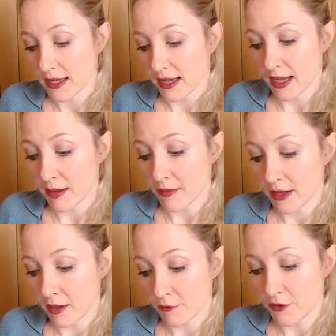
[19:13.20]

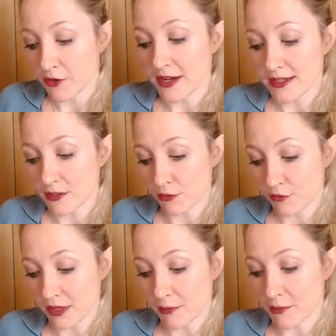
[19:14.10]
A few days or a
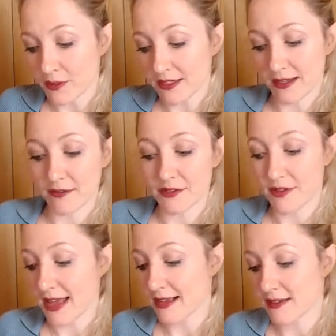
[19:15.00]
couple of weeks after
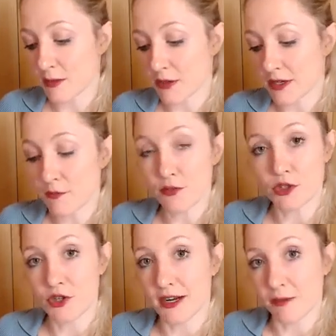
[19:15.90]
that, someone
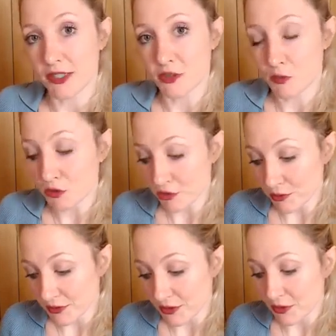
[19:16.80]
infiltrating my small group
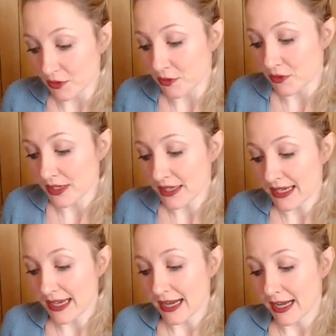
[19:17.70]
circle
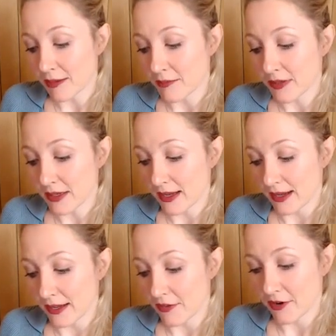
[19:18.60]

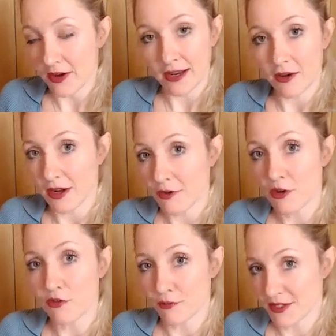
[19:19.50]
that I
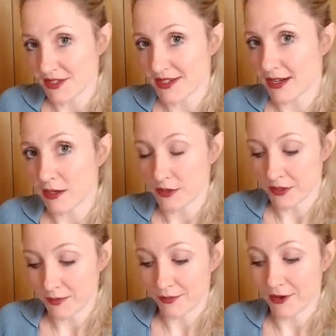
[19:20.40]
knew from the start was
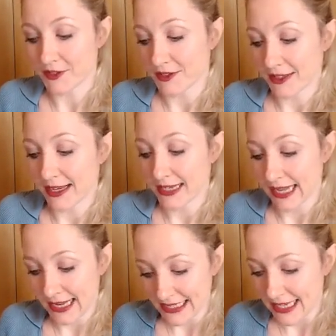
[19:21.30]
an imposter,
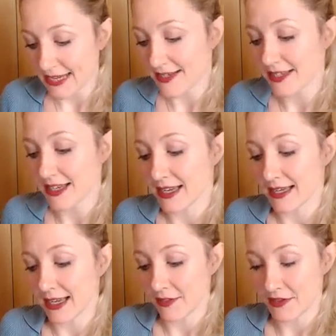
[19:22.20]
and yes,
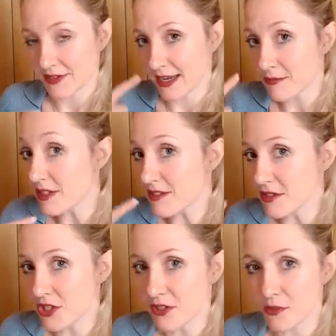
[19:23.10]
he, in the same
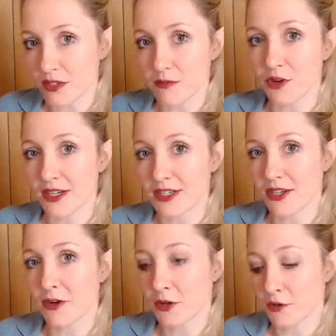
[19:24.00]
disingenuous mocking
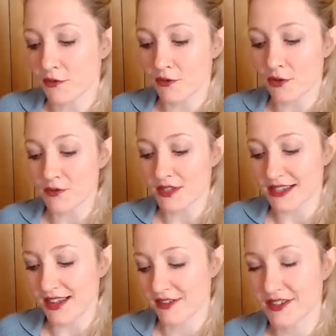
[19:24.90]
tone, confirmed that
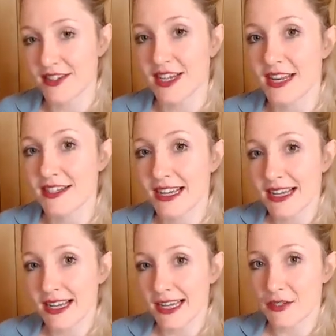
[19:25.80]
yes, indeed,
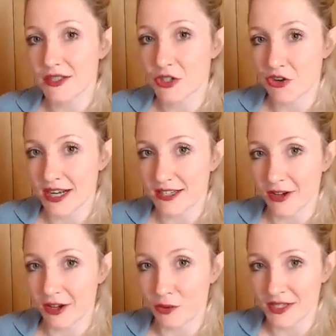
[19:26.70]
he did dress
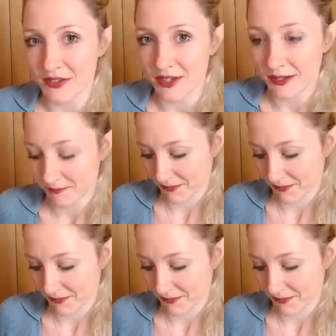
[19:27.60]
like a Windsor.